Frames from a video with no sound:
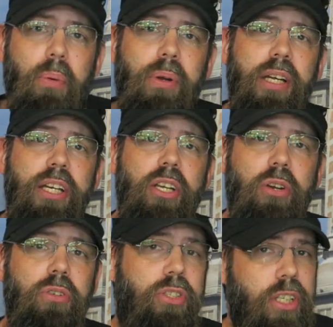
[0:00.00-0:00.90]
what we're gonna
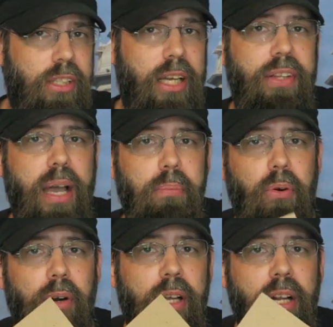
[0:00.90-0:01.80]
use, just like that
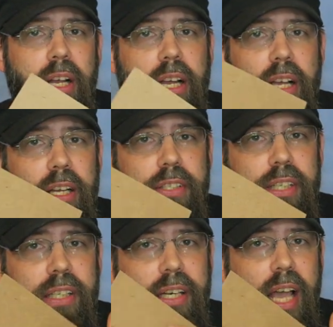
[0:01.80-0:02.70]
board,
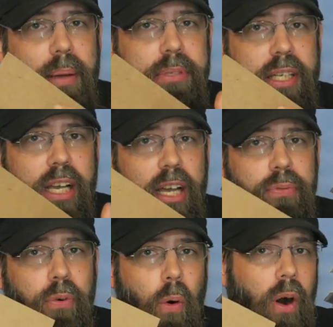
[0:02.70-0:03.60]
is an
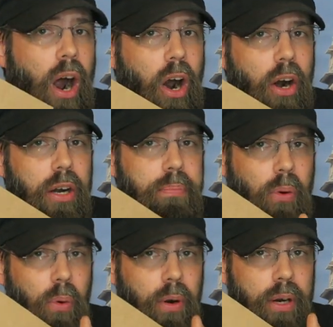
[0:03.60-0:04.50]
MDF or
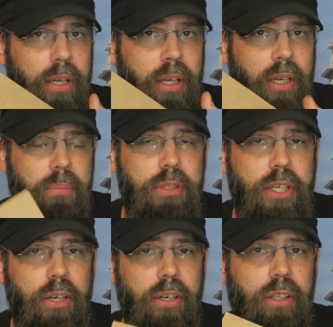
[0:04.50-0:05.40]
hardboard
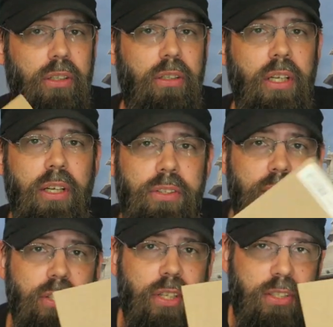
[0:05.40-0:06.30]
material.
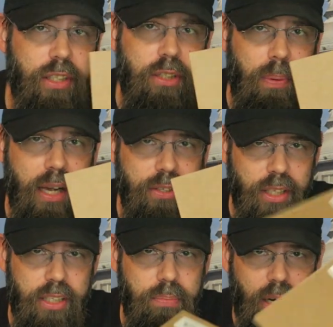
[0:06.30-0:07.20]
This is a six by
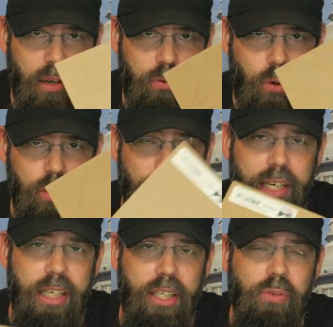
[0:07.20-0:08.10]
six, but of course
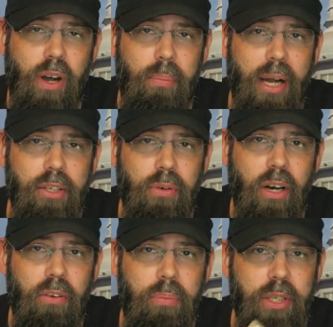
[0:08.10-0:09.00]
I need a 12 by
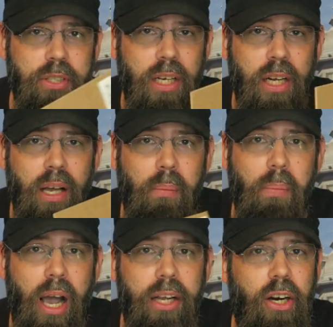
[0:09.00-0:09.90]
12, which
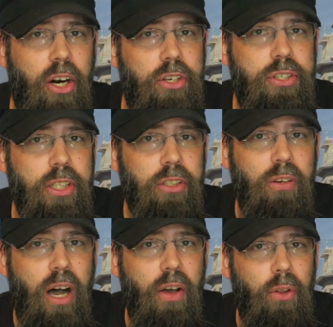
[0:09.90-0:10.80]
mine are
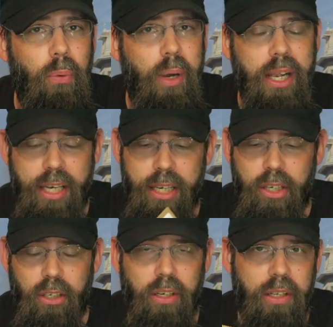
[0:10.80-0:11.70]
still on their way
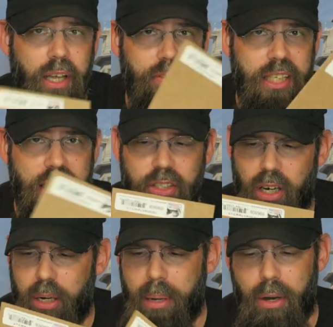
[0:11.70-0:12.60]
here. These
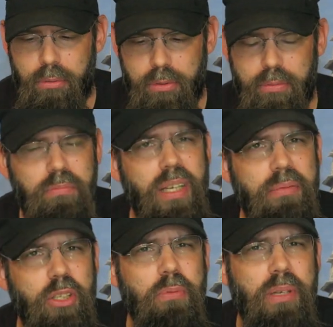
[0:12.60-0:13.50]
are about
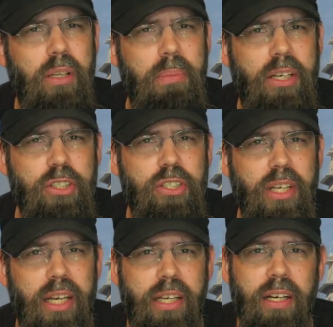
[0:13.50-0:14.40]
two millimeters
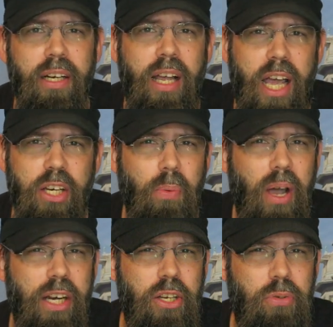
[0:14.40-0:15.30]
thick and you
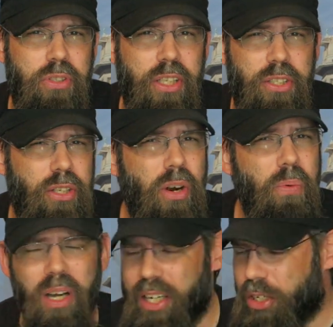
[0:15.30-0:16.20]
want to use this. You
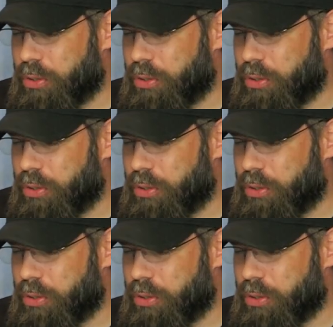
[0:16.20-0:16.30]
don't want to